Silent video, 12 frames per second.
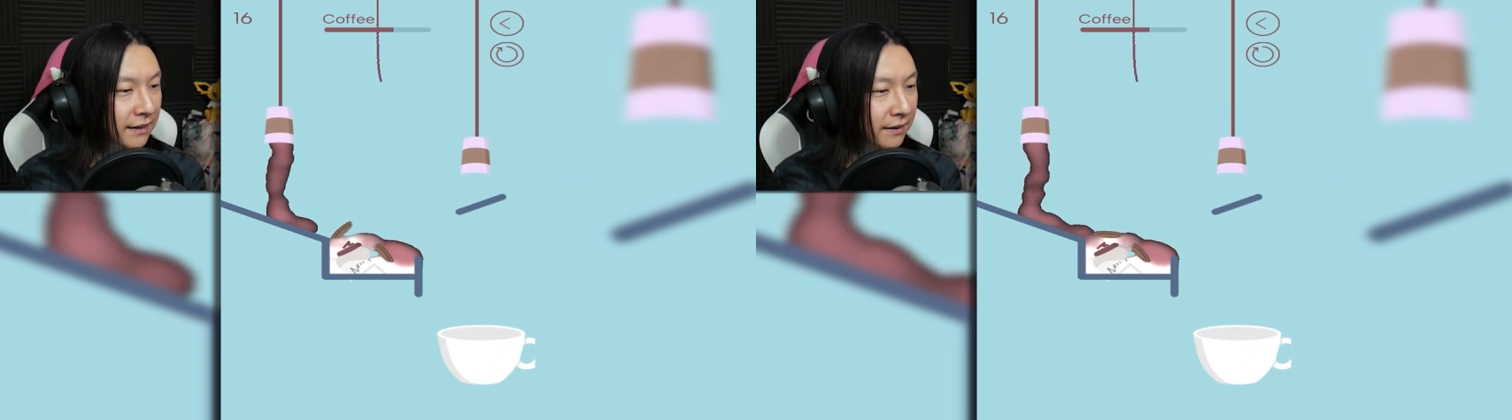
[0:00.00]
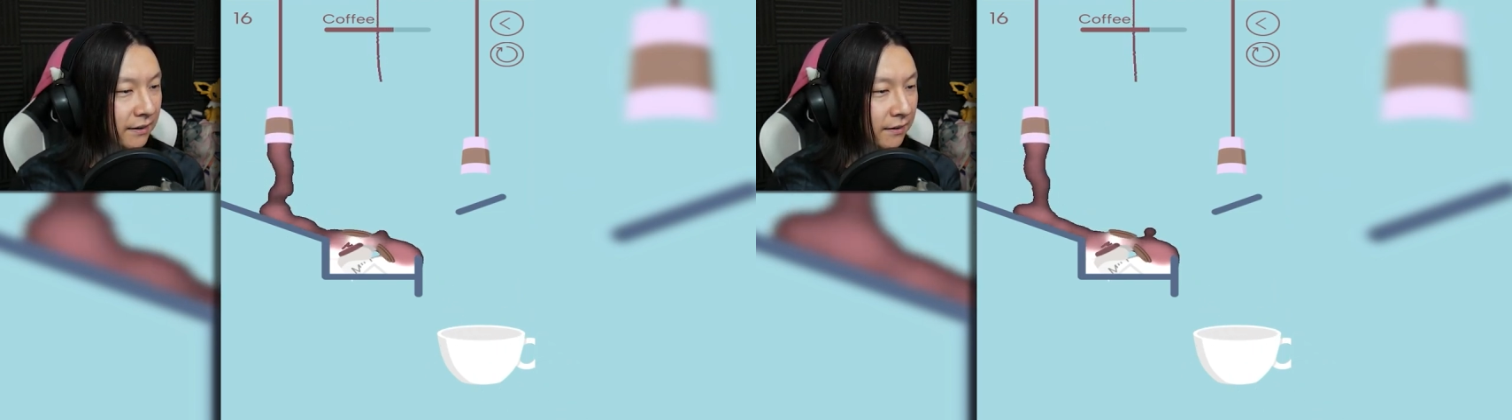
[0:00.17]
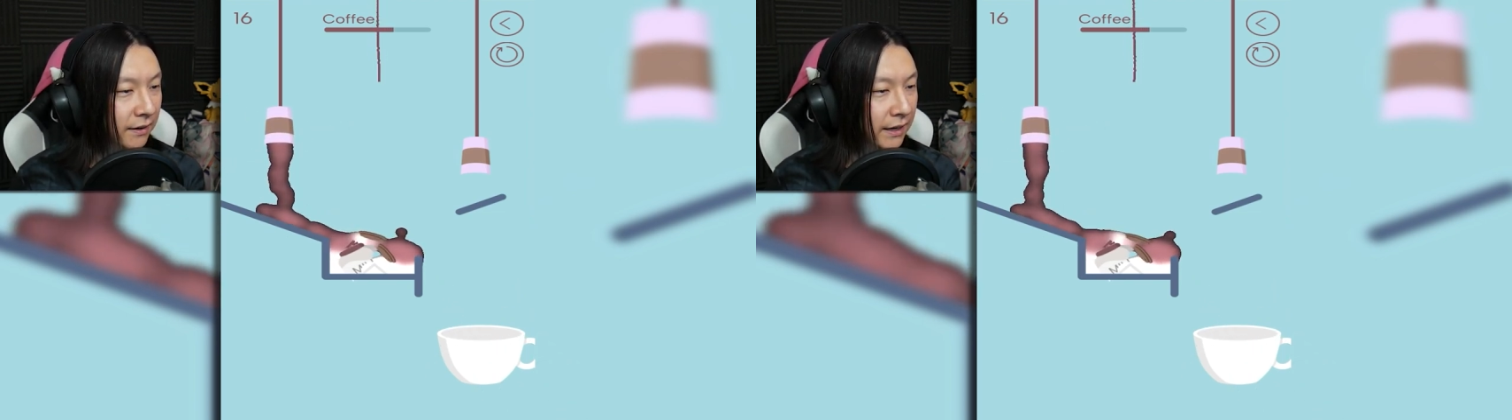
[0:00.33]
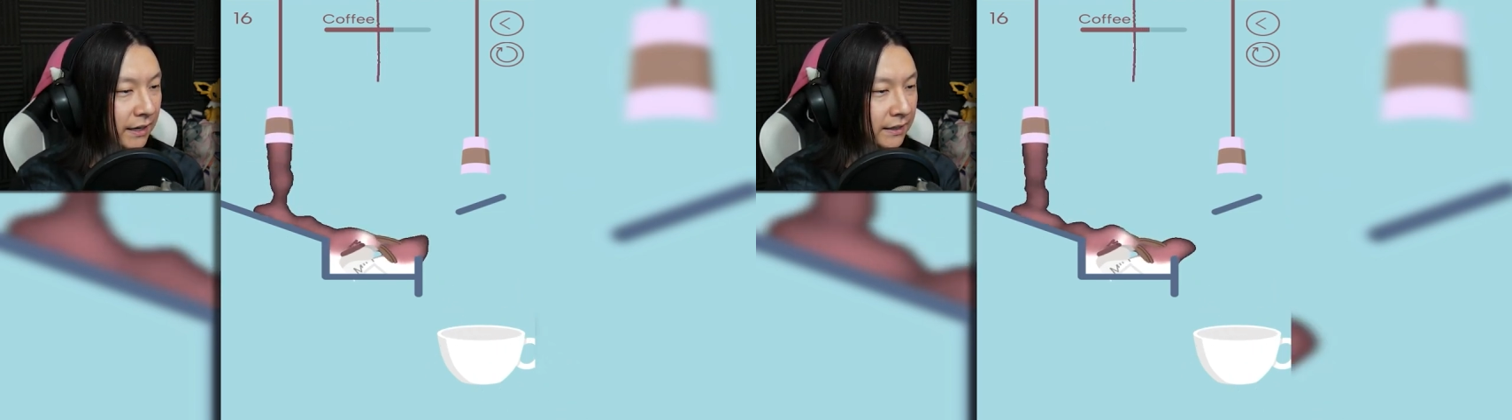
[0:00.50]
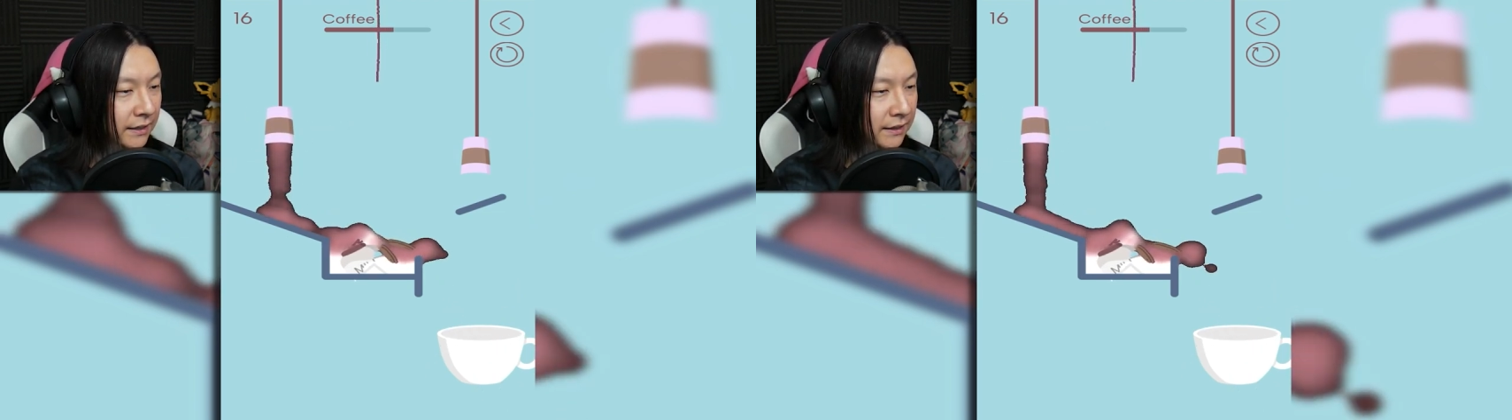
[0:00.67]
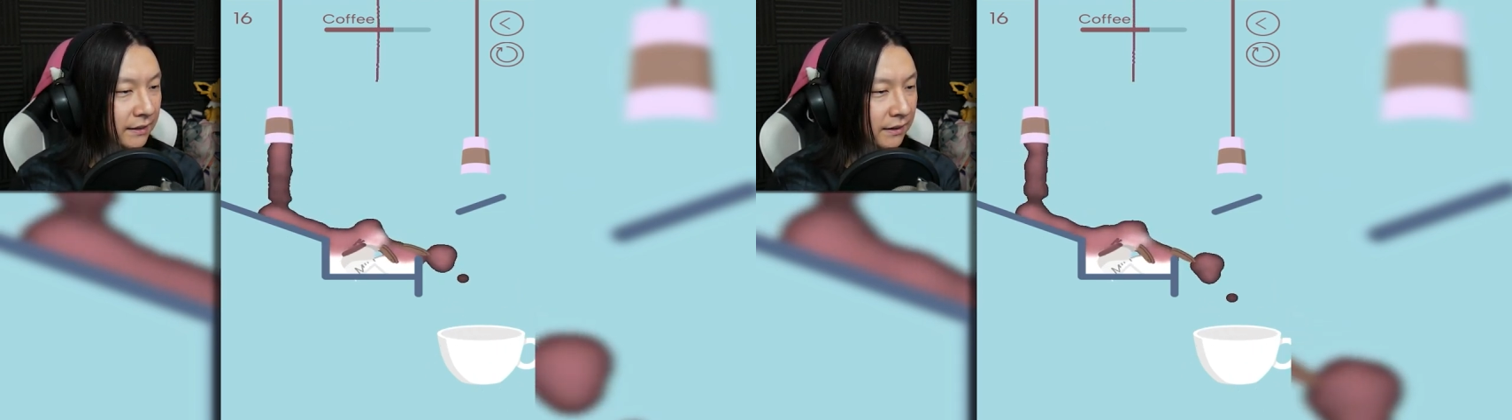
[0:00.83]
All right,
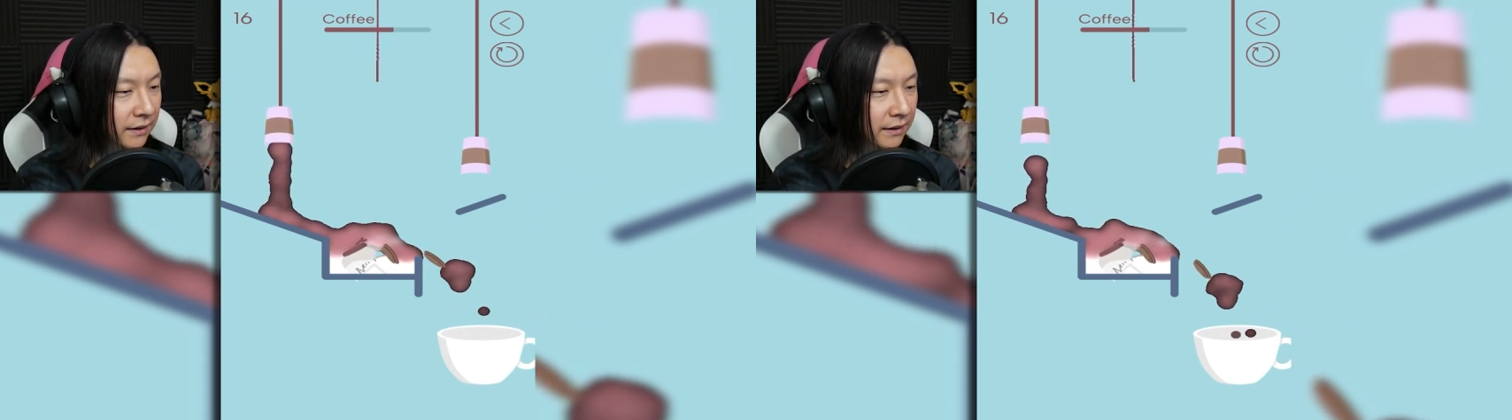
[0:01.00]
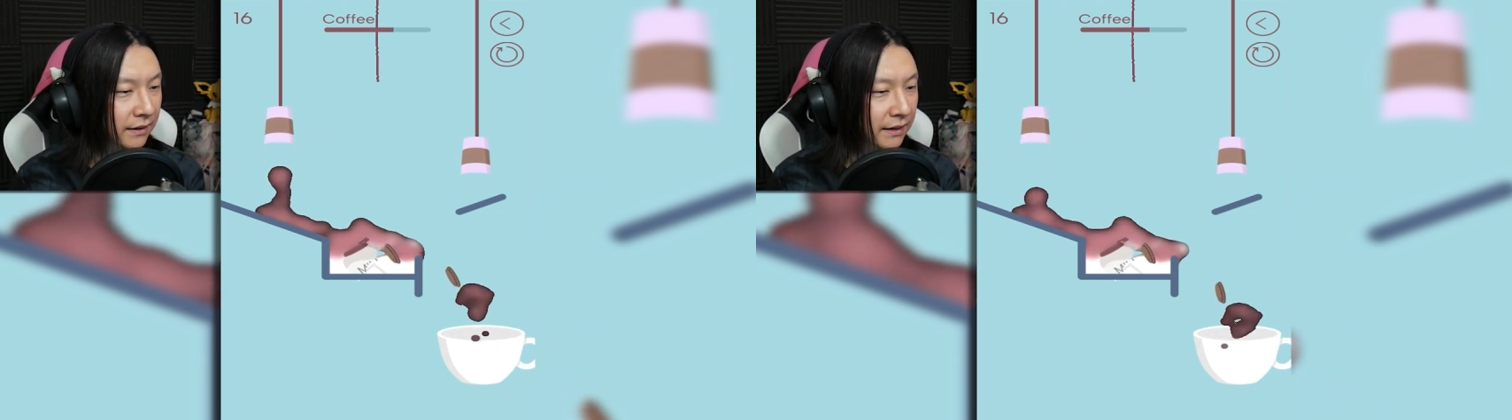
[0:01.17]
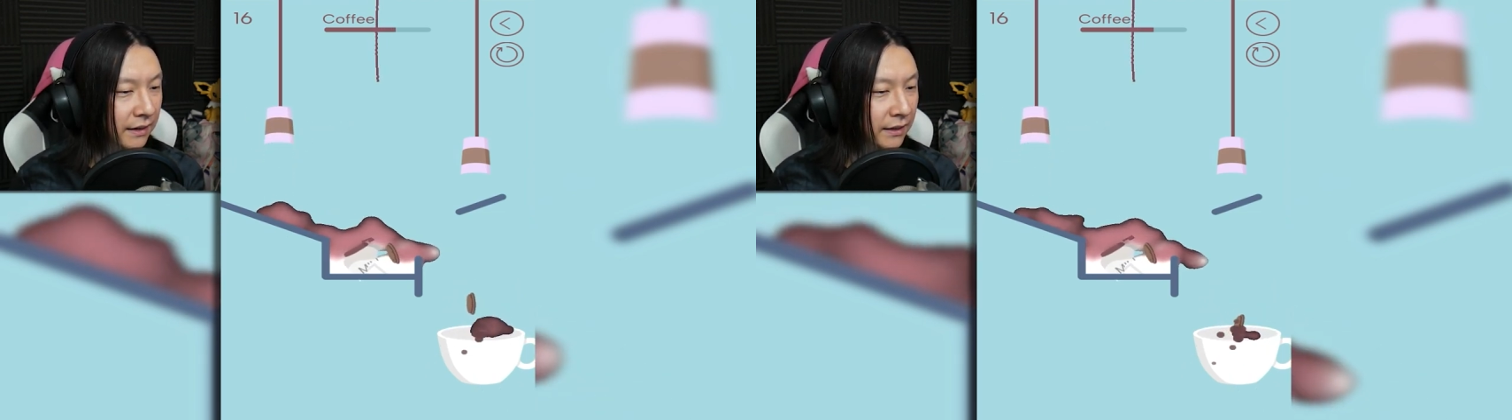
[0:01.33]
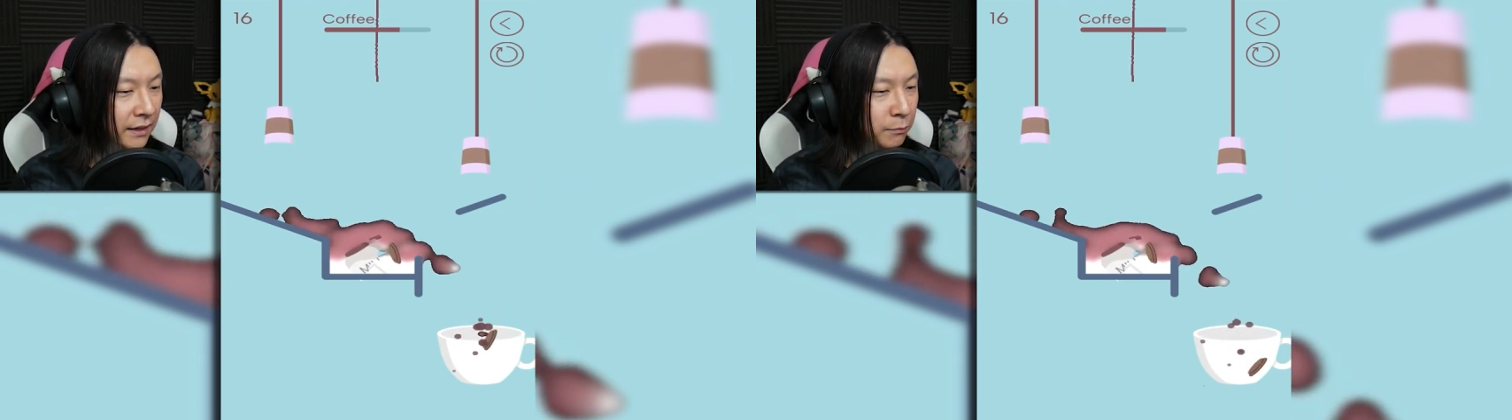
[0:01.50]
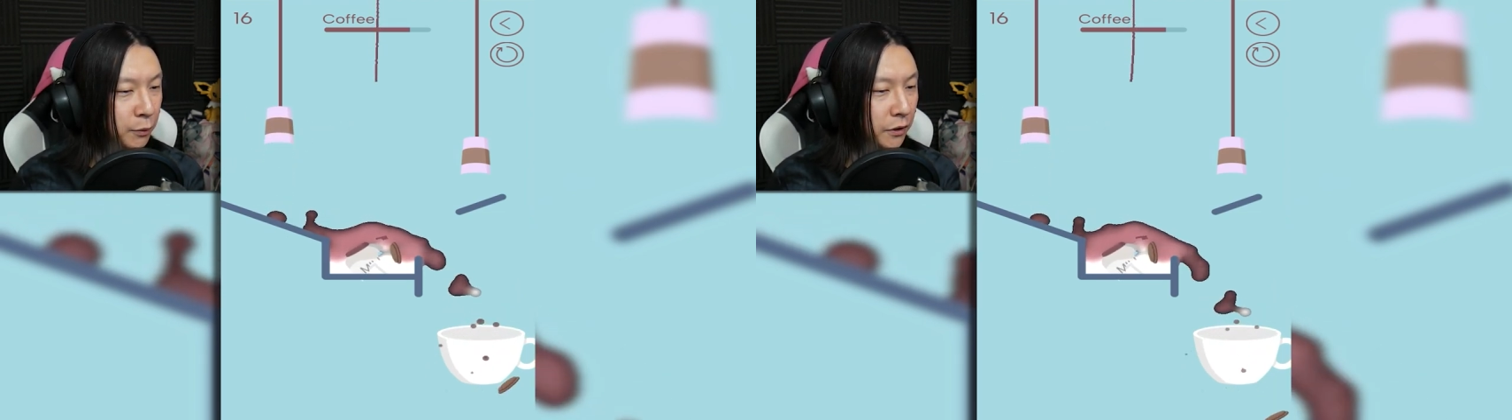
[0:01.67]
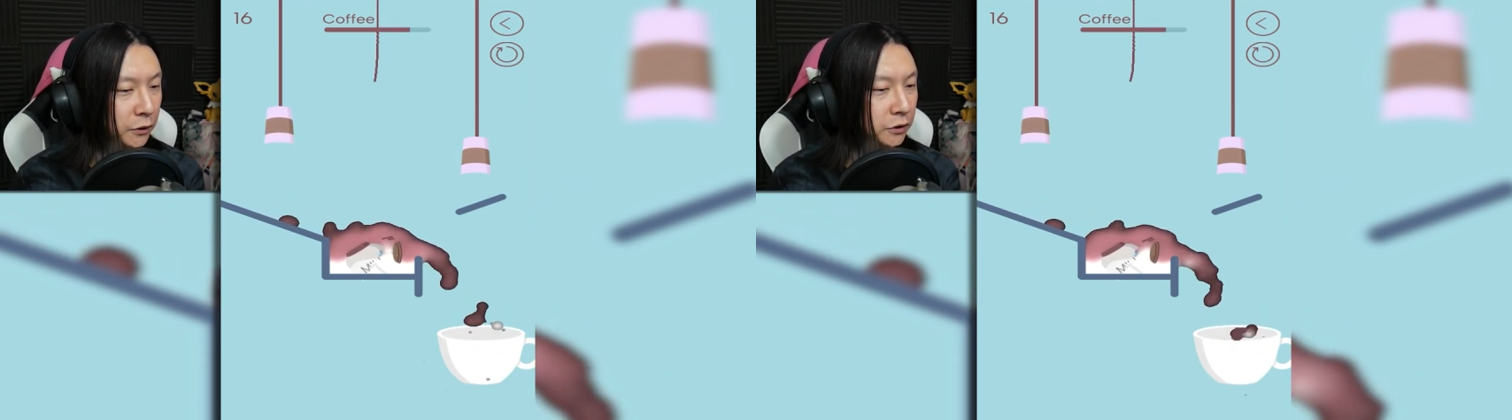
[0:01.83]
and then
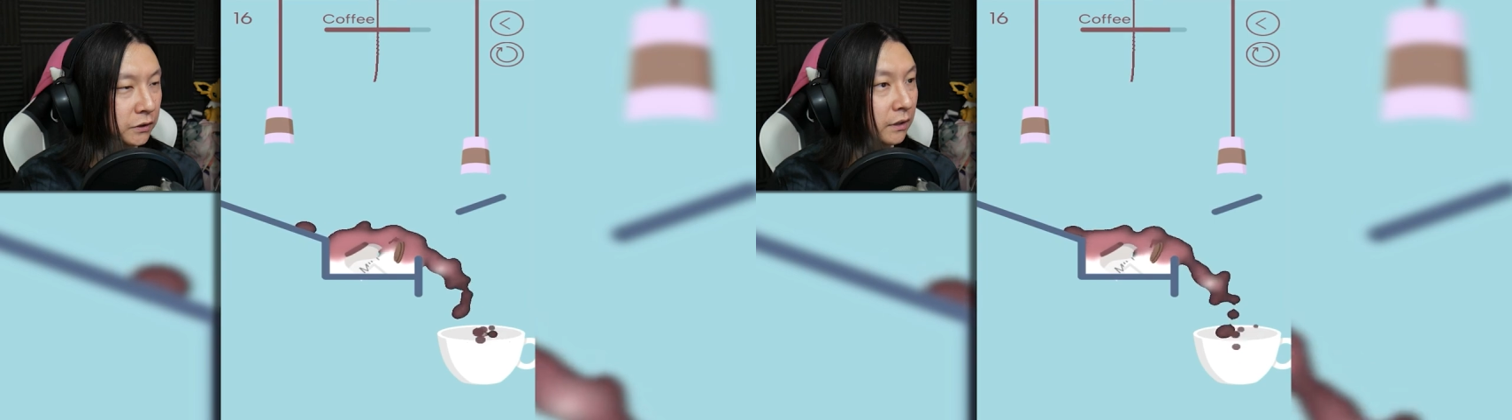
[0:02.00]
push